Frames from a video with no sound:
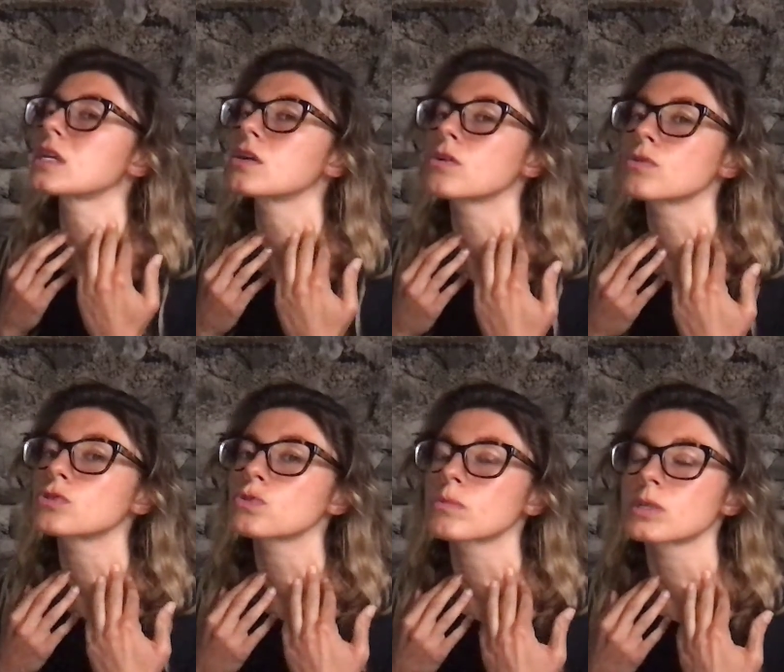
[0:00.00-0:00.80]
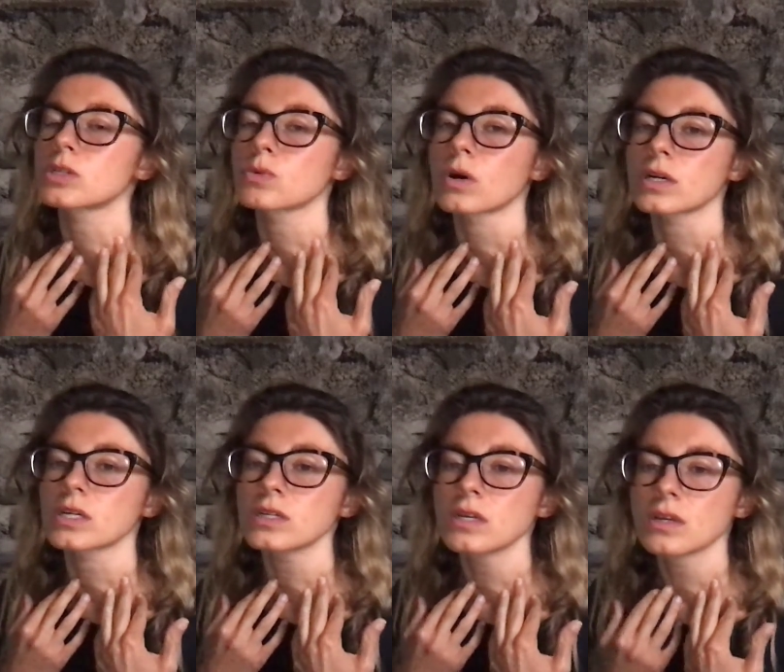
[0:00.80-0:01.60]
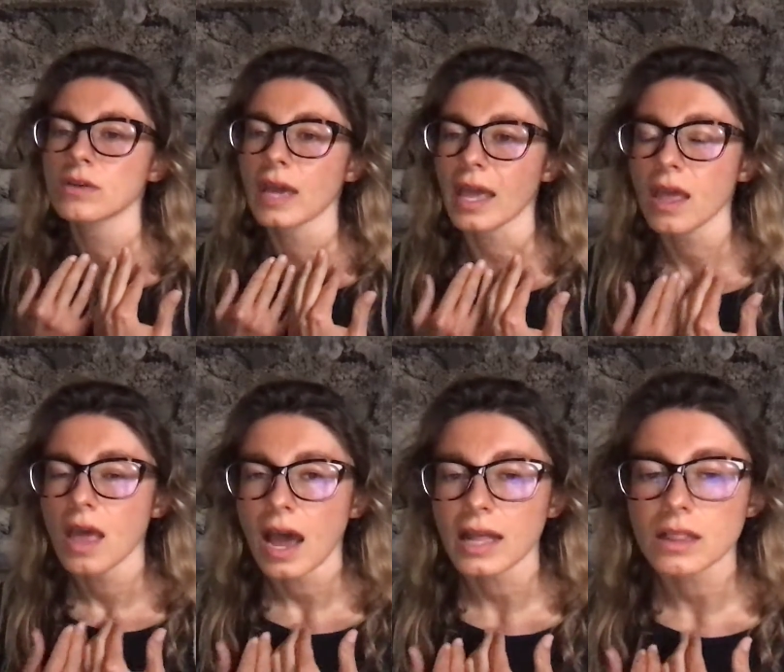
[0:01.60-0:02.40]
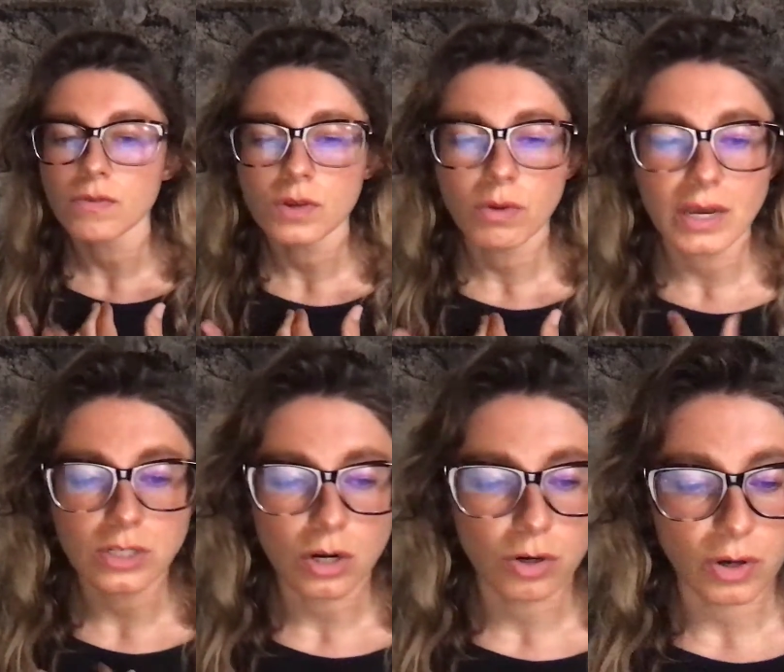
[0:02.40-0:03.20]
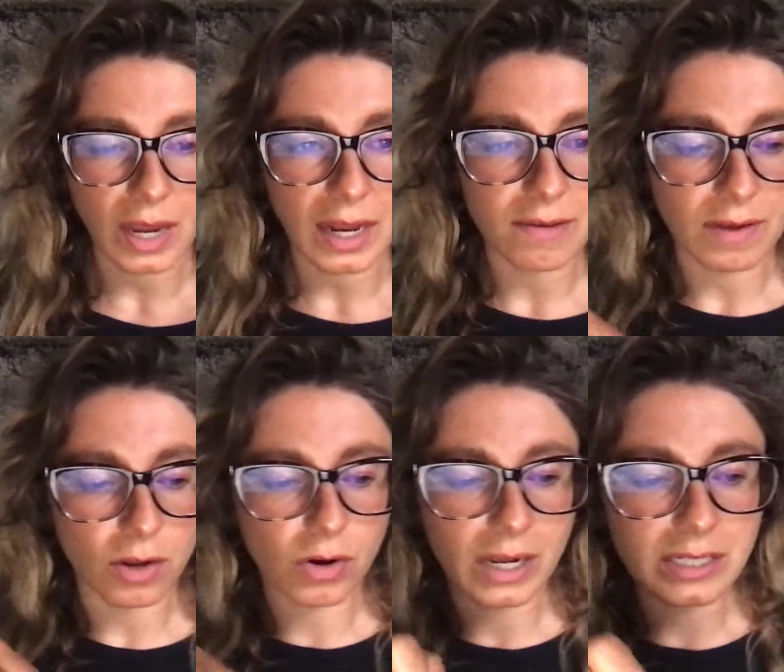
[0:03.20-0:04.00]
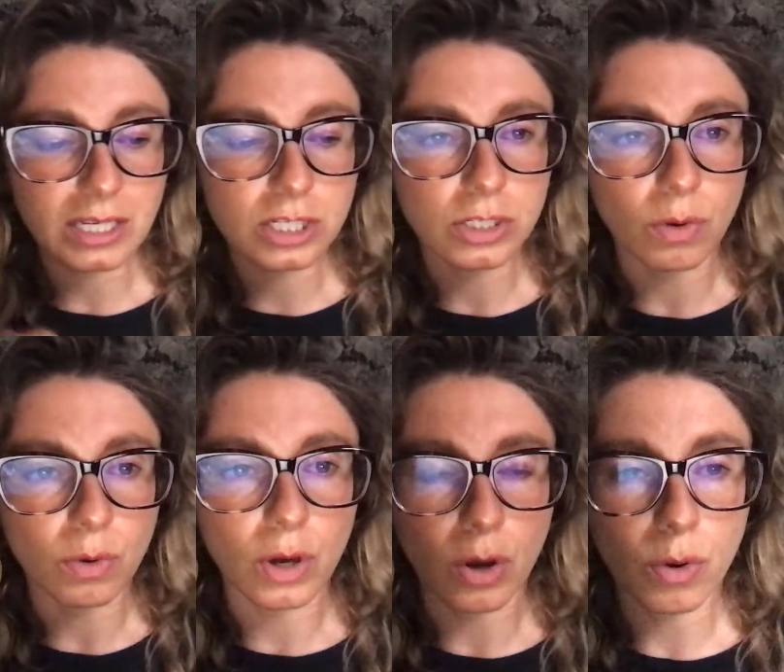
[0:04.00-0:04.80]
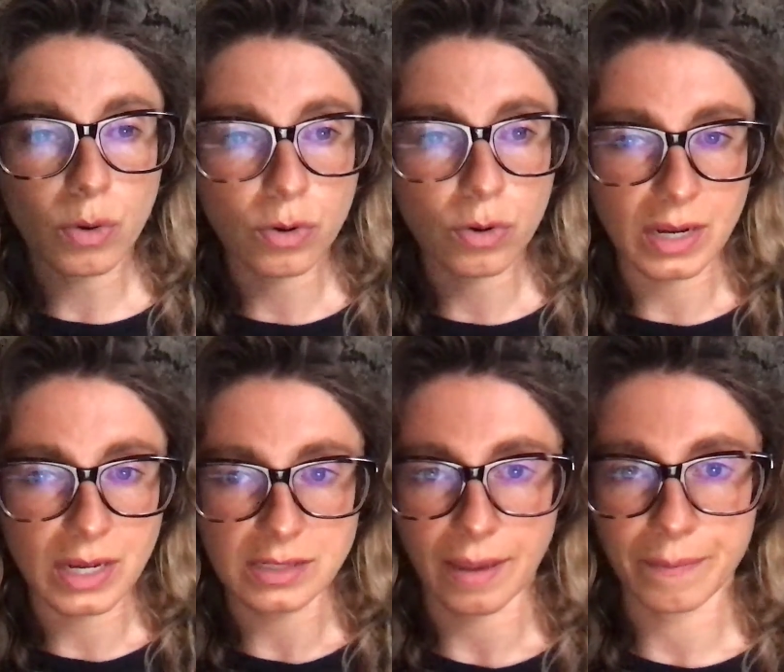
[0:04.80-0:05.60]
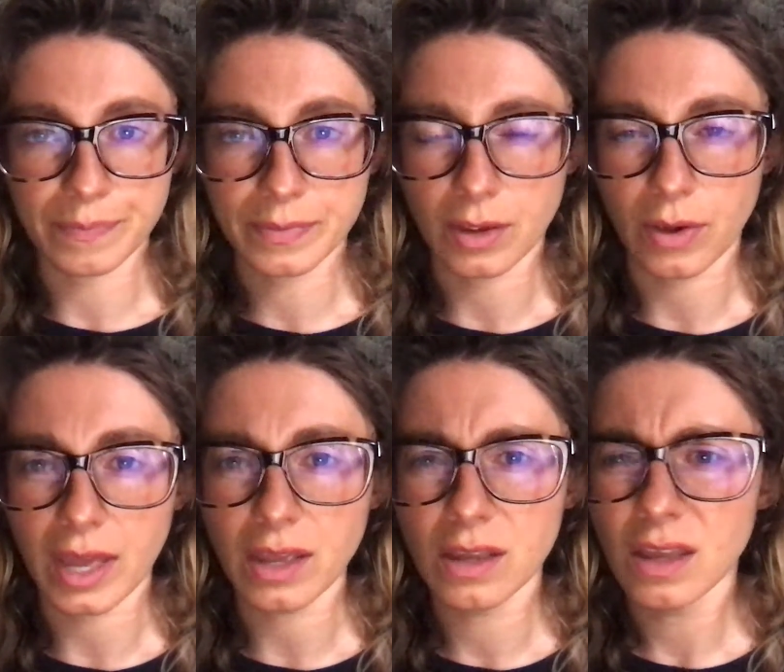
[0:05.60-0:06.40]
that you can go swim underwater. Okay. I love when you guys are creative and crazy, so go crazy. Okay.